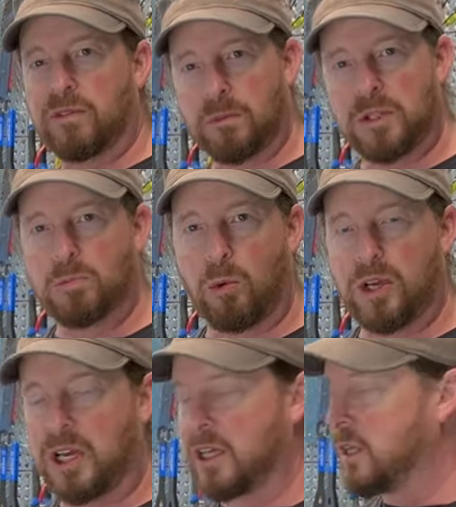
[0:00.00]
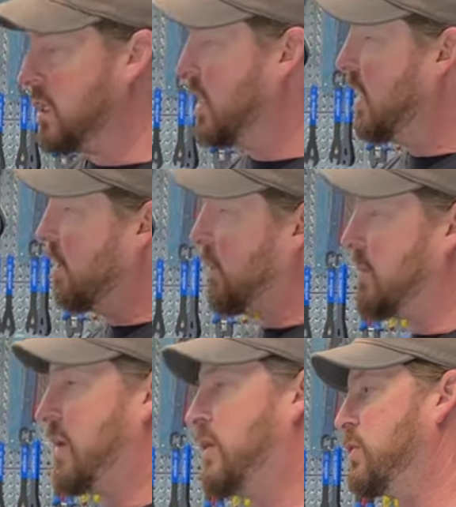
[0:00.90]
from this point on.
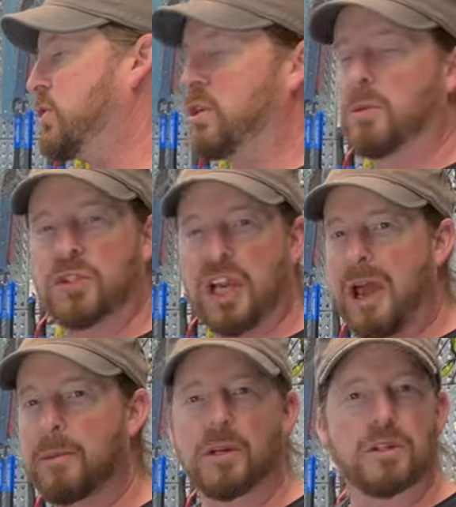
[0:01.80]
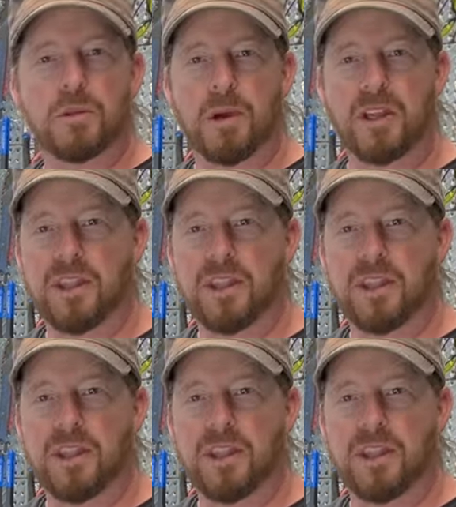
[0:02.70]
But I'll just jibber jabber and do my